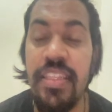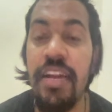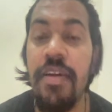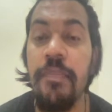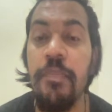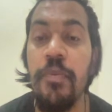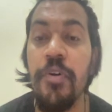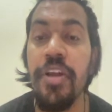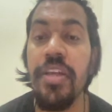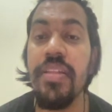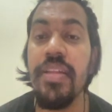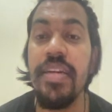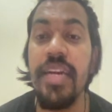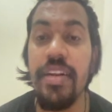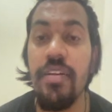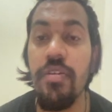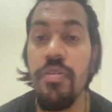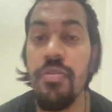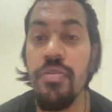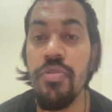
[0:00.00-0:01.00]
they are uploading the
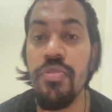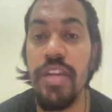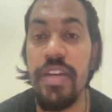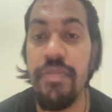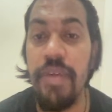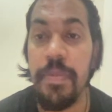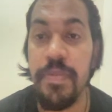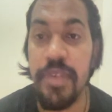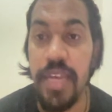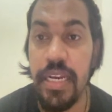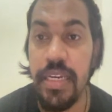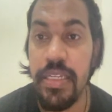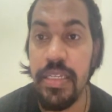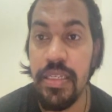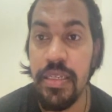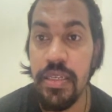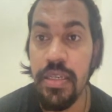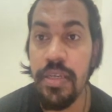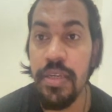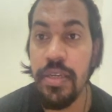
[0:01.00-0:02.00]
data onto the websites.